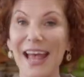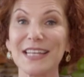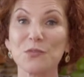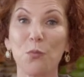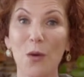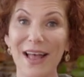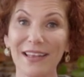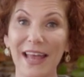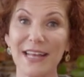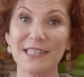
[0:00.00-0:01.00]
as
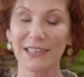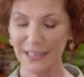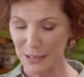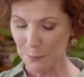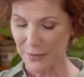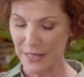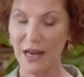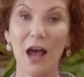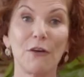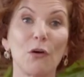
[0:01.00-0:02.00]
well as a little
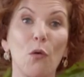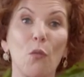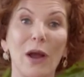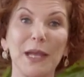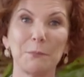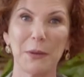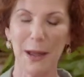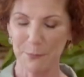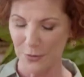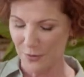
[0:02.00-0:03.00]
bit of white
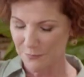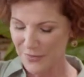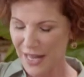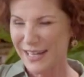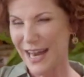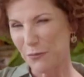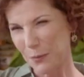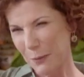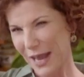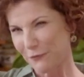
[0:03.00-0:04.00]
pepper. Now
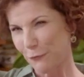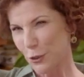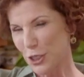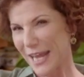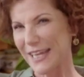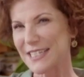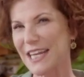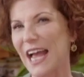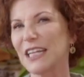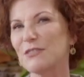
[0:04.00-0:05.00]
with pan forte, it's
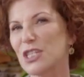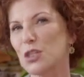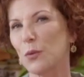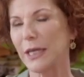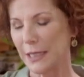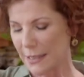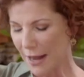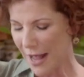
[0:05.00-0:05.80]
kind of sweet and